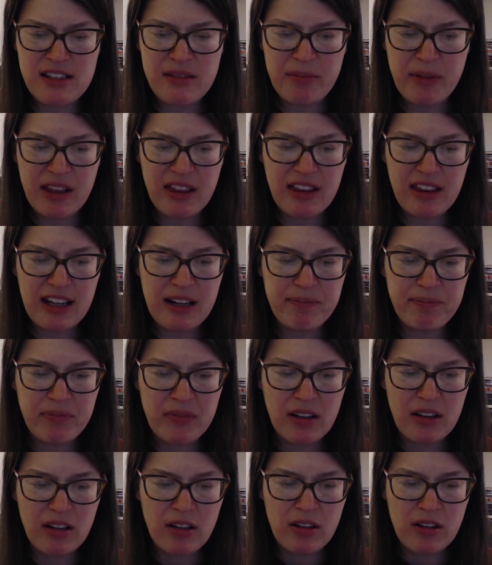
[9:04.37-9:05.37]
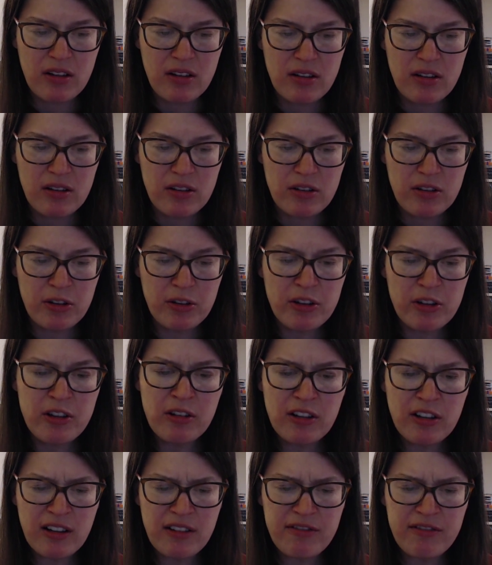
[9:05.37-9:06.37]
Monthly. Who are you
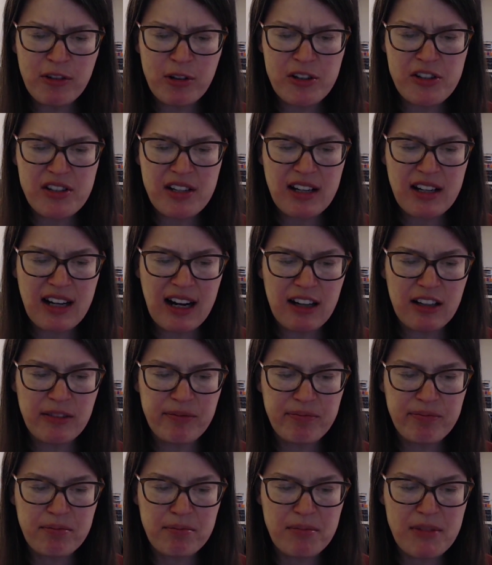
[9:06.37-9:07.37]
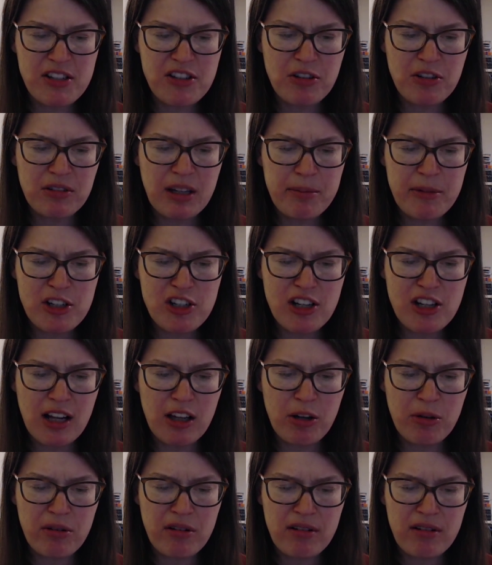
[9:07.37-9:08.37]
looking for? Said Kyle. Mr.
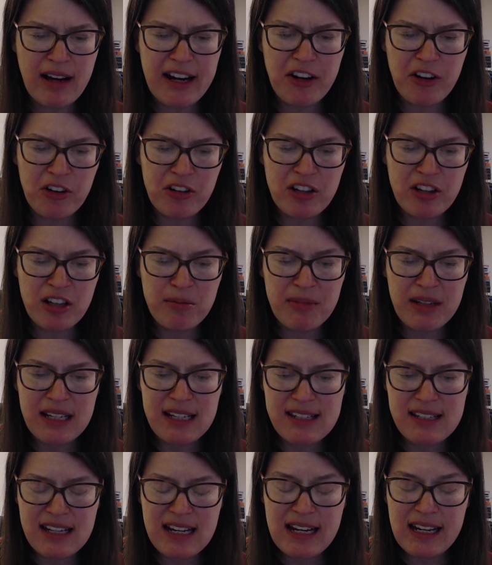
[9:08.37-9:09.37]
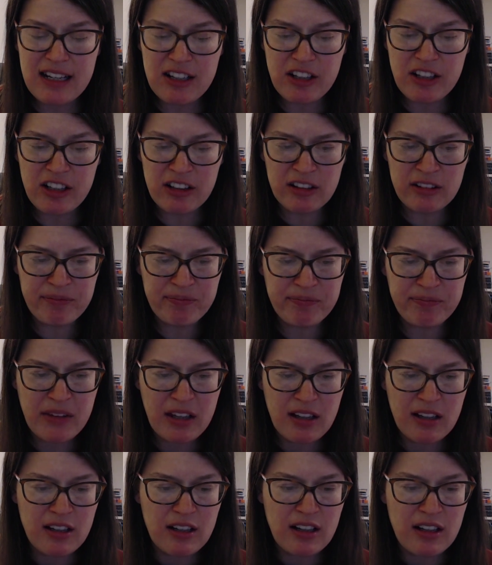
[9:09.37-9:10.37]
Lemoncello. I heard him. Is he in here?
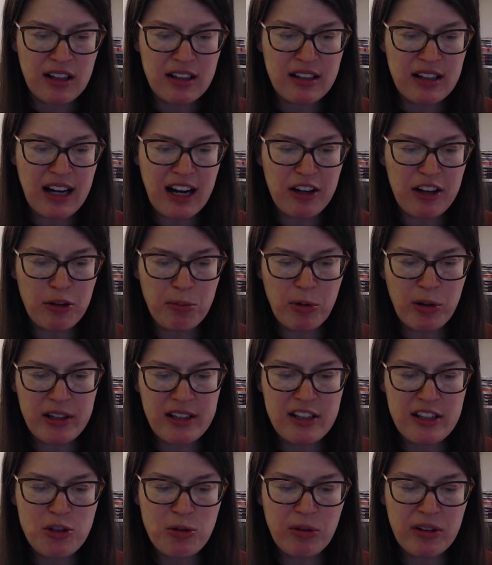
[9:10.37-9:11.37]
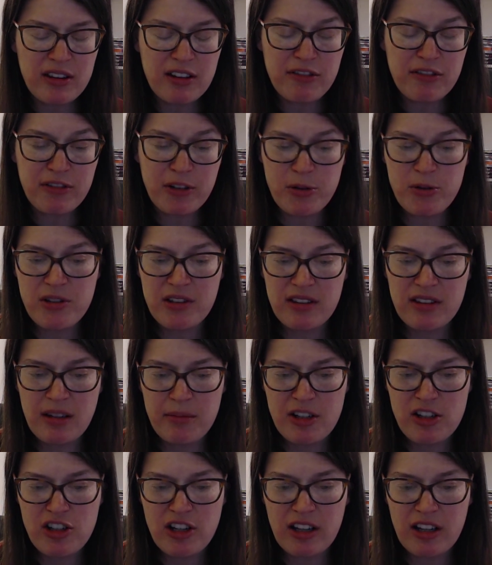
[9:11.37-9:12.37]
Kyle pointed toward the frozen
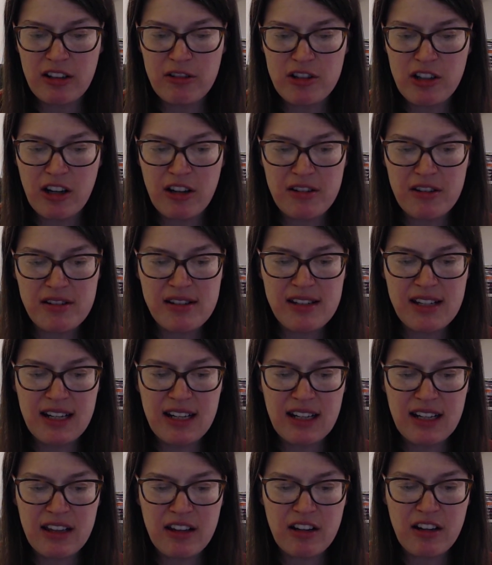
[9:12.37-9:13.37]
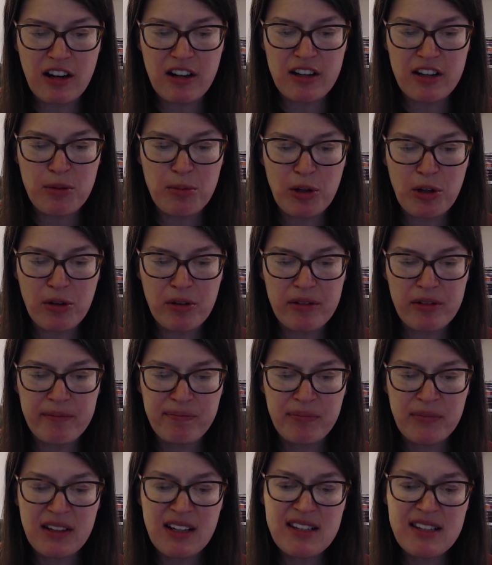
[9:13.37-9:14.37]
Lemoncello doll sitting in the Carney booth.
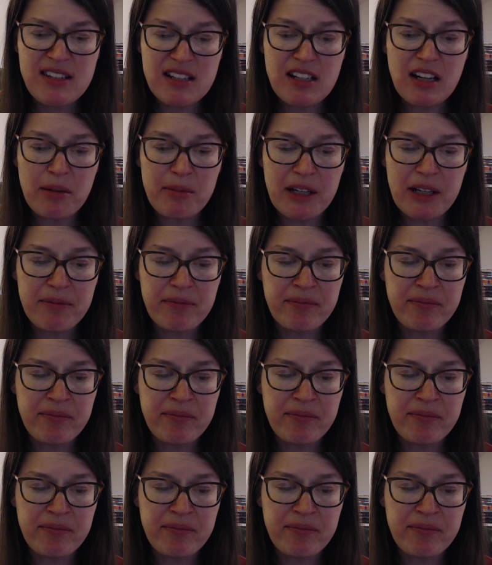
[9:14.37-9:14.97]
It's a dummy.